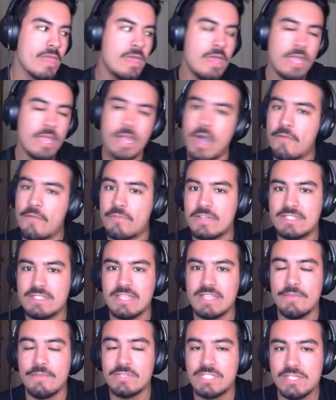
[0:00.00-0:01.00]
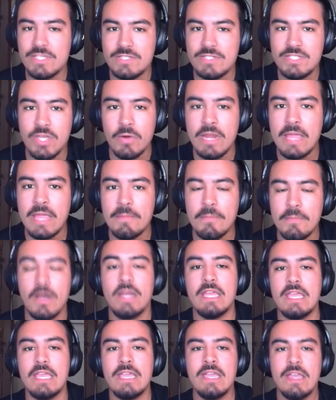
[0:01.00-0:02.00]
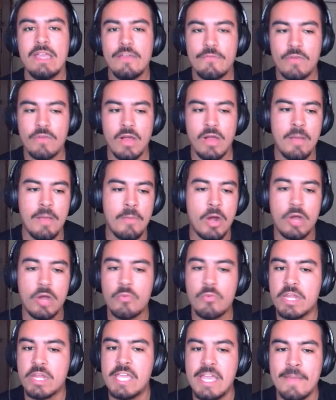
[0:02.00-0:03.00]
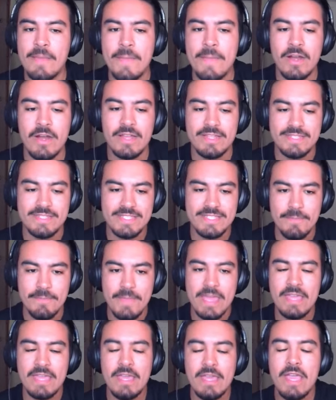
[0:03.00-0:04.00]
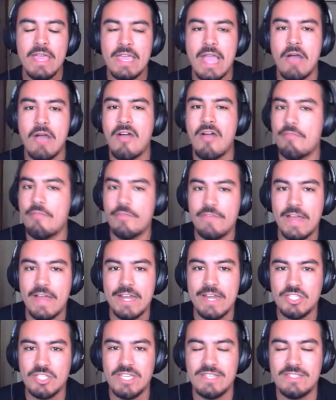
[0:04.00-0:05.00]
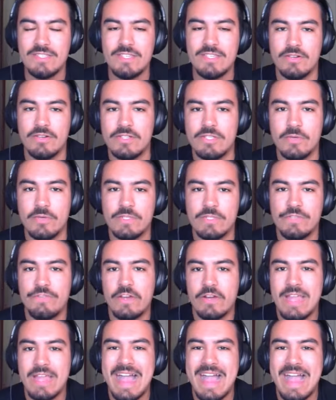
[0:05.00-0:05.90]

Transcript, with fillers: conference level, to donate money from hardworking Americans to make Cal have a fighting chance here. And so it's very